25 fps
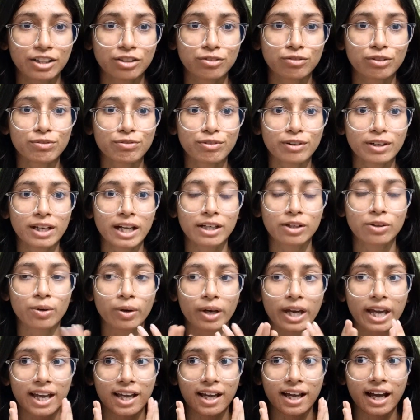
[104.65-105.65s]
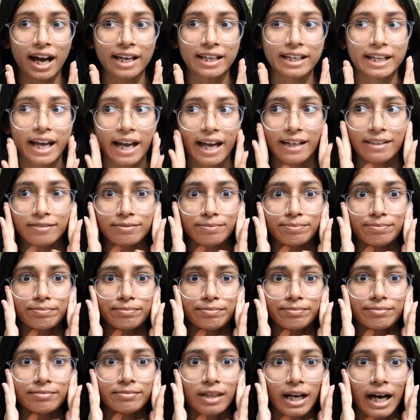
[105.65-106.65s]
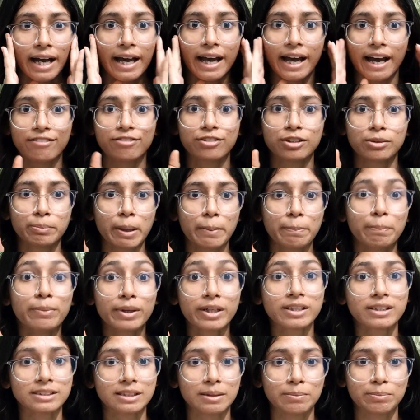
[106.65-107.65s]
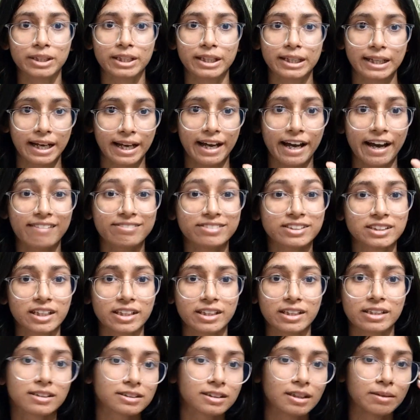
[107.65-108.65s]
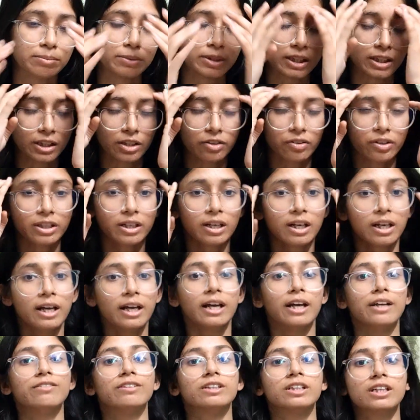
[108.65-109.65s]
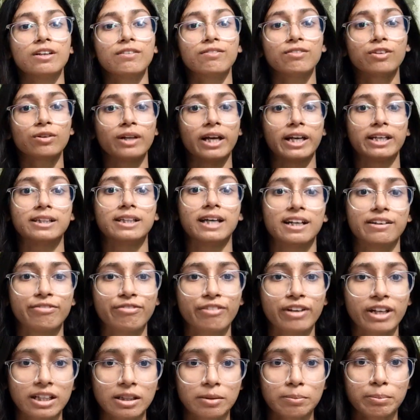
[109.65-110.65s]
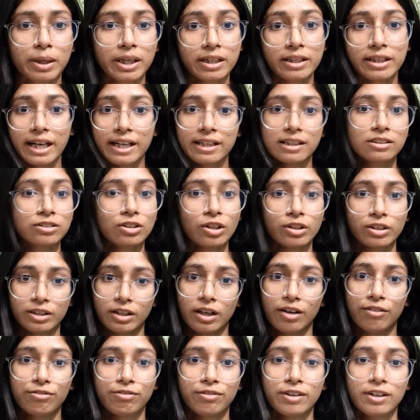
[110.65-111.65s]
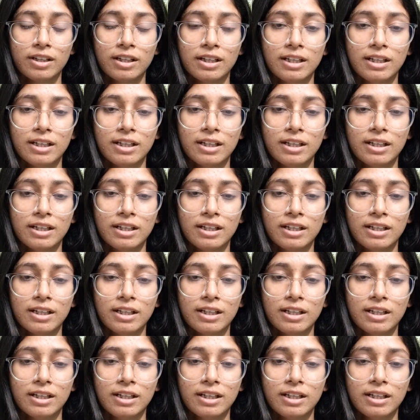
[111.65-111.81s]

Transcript: You will feel like, okay, I can, I have remembered something, I have studied something. You, it will give you like that feeling, but that is not enough.